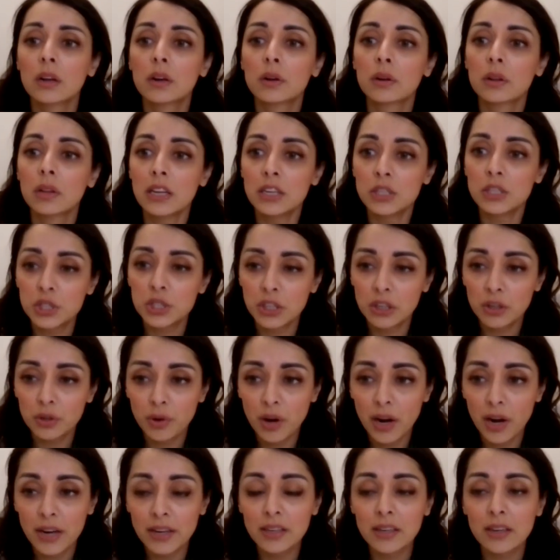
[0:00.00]
clenching,
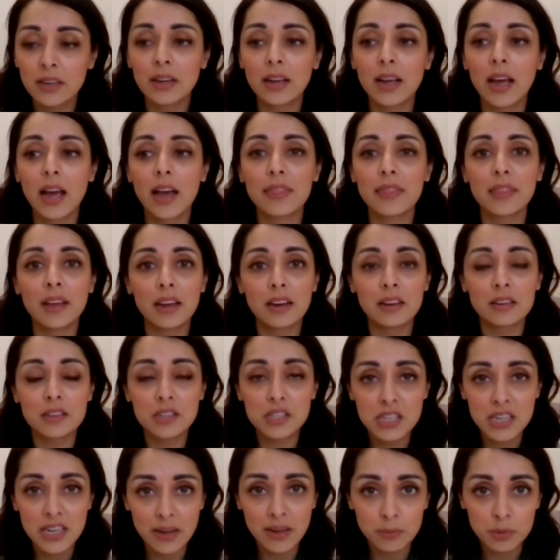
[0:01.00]
grinding, and then
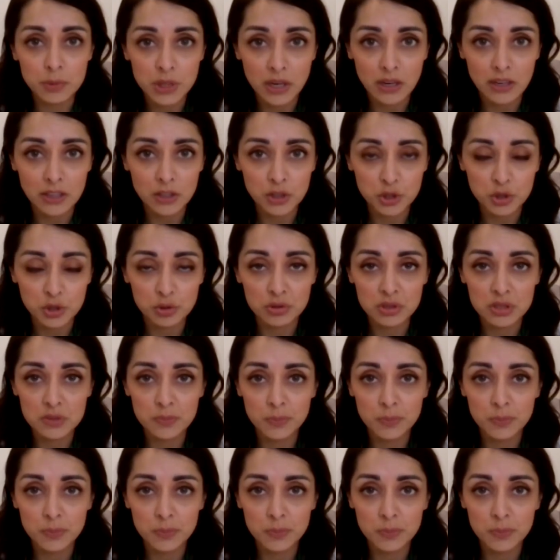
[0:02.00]
TMJ issues,